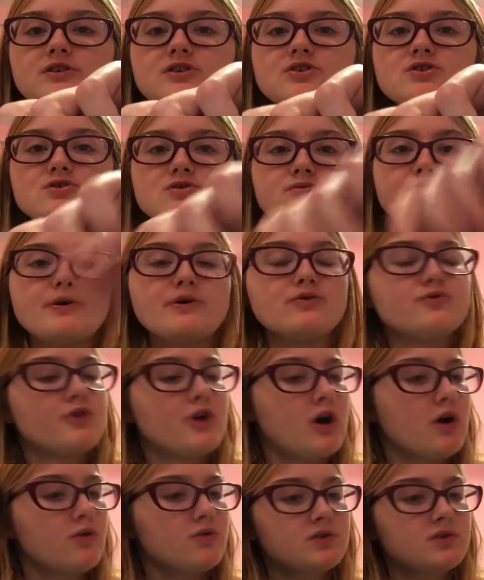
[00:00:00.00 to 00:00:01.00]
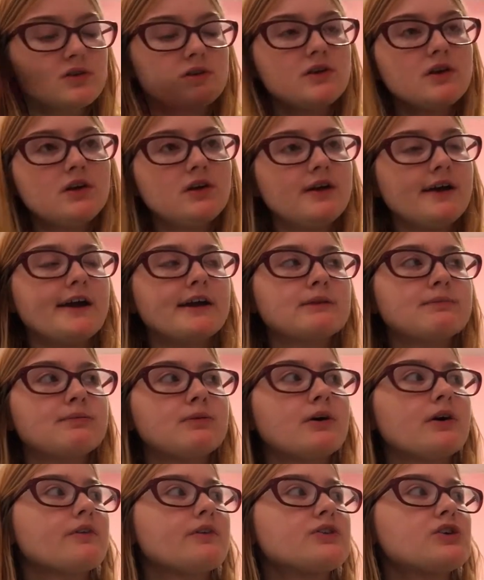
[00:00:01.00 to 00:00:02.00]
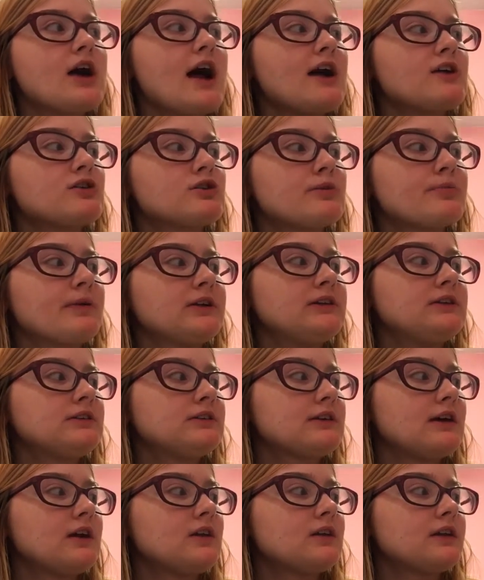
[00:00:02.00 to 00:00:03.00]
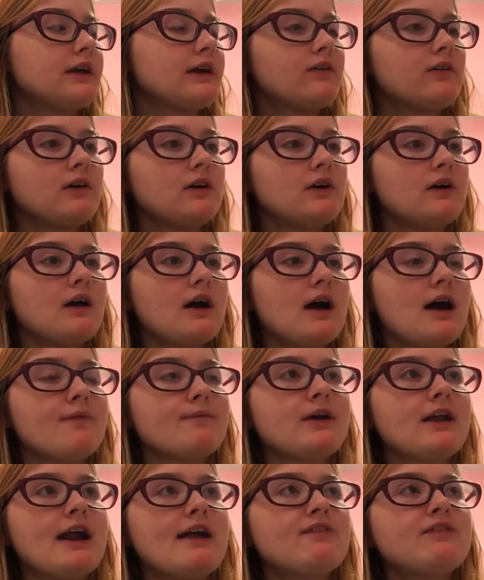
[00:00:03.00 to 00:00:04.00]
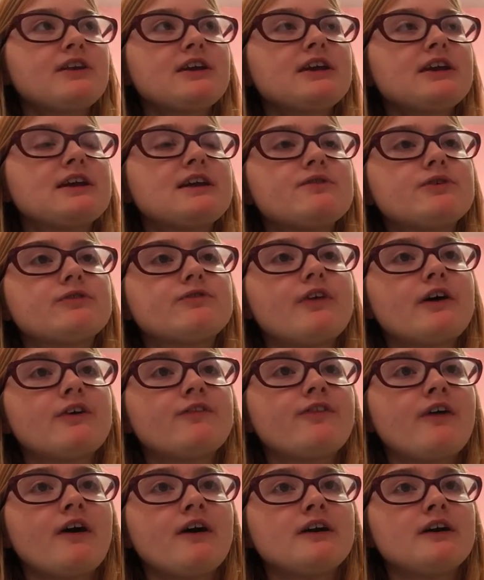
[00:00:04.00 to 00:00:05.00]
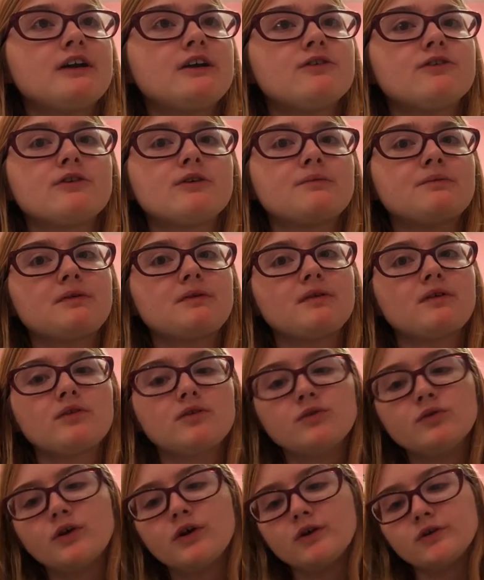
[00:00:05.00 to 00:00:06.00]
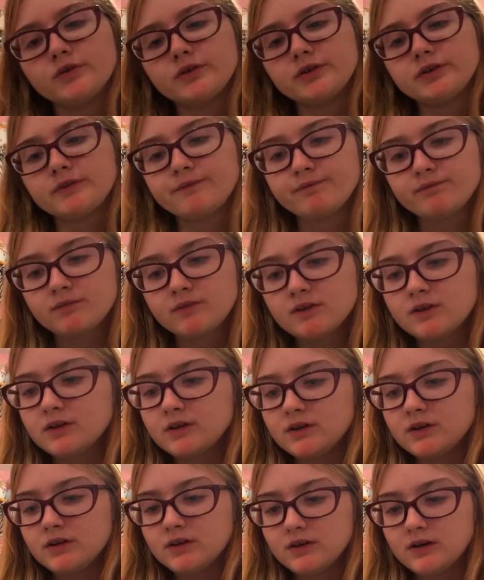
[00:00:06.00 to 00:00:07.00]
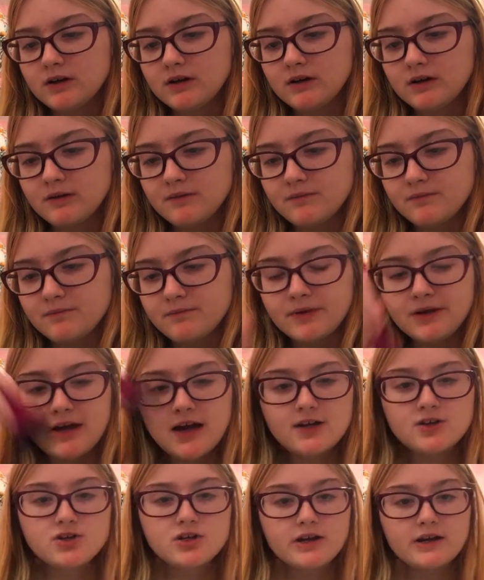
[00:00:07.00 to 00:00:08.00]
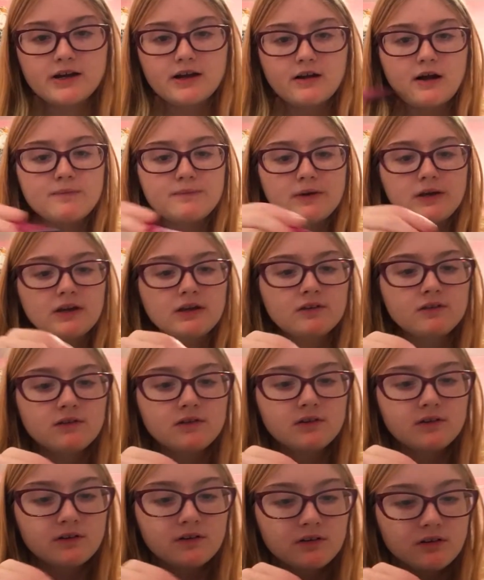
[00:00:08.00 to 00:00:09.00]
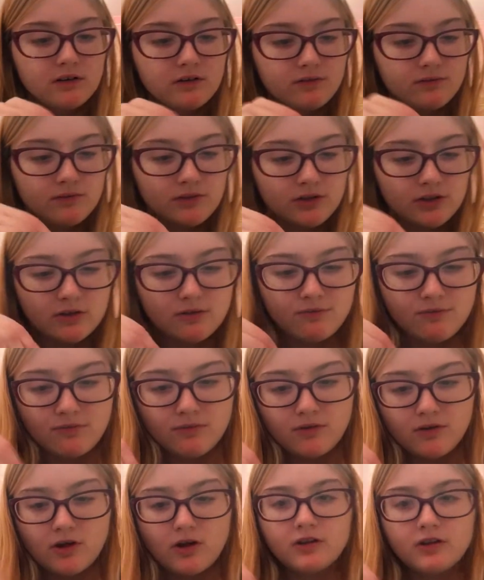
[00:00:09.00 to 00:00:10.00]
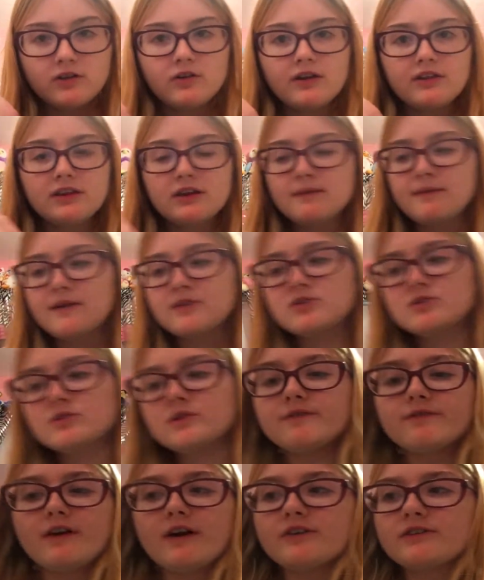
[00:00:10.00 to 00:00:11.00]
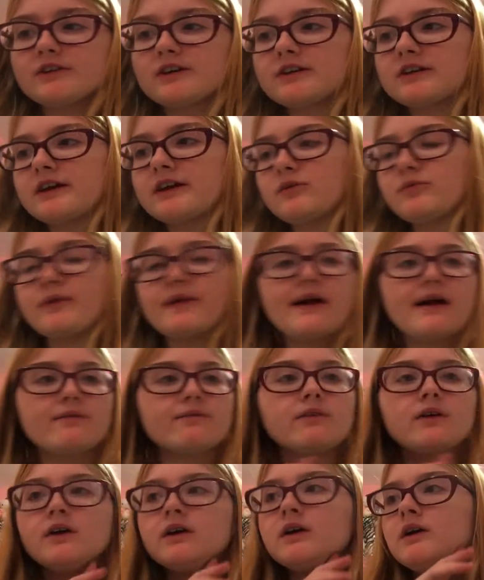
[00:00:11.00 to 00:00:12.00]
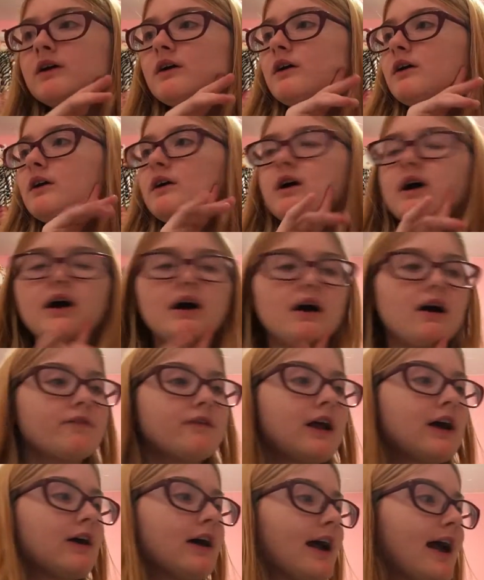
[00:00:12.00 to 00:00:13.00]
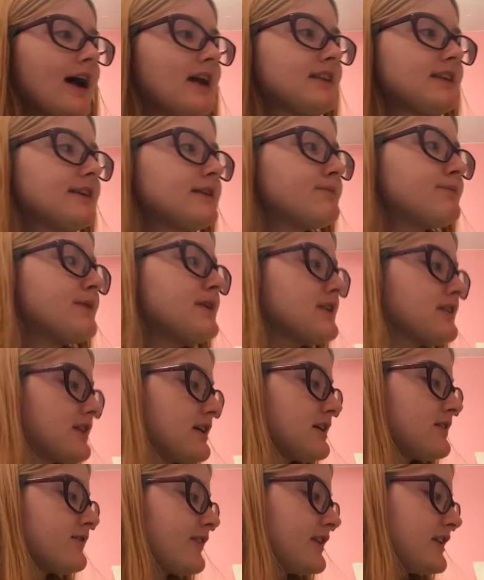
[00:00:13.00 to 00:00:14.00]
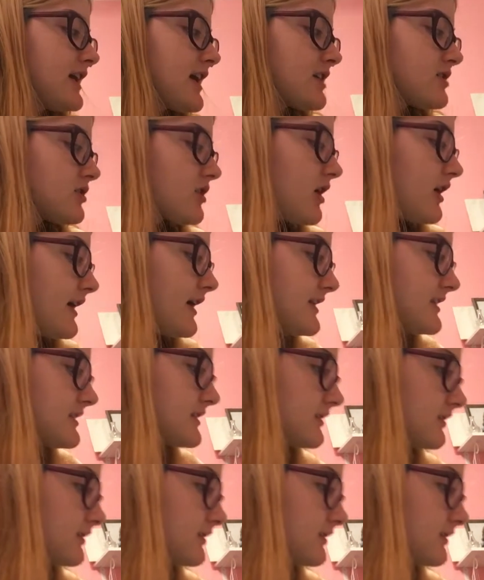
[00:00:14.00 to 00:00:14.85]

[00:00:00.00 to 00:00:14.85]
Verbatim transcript: do, but who knows? Exploring with Josh are playing his down there. I mean, I don't think he was verified either, but who knows. Uh, but yeah, check, I mean, you know, I think about Story Fire. It's not a terrible app. Um, now, I had this big thing of index cards